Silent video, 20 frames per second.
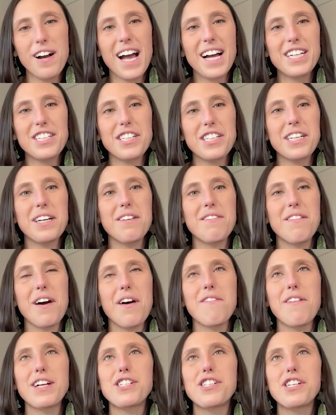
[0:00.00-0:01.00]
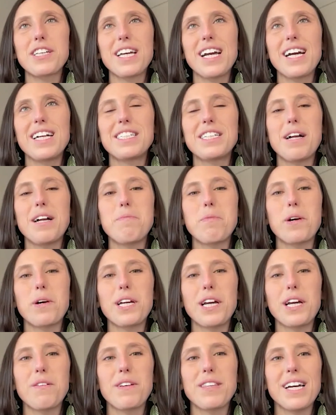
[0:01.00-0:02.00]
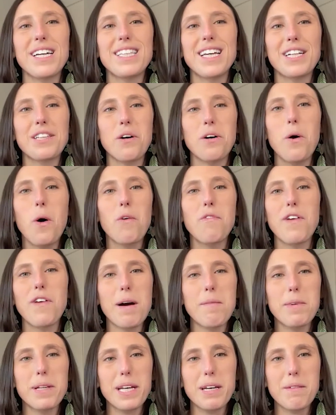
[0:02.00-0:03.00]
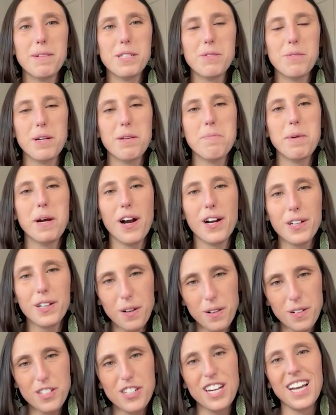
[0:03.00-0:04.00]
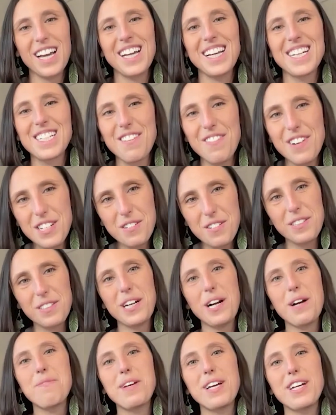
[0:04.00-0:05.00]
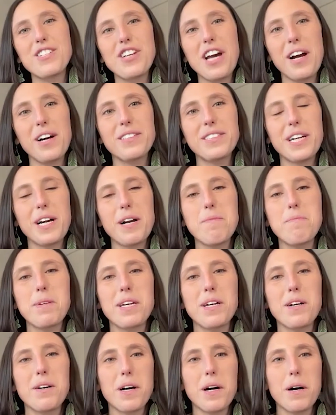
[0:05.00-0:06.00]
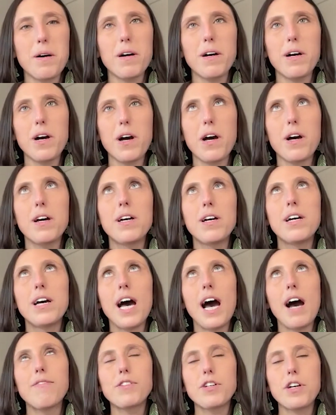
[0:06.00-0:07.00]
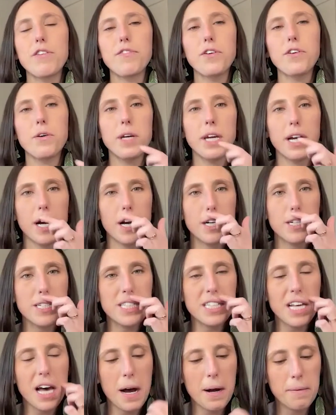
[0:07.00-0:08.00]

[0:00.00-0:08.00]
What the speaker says: I actually eventually ended up working with, I think, the whole family between parent coaching and individual therapy and child therapy after a few years.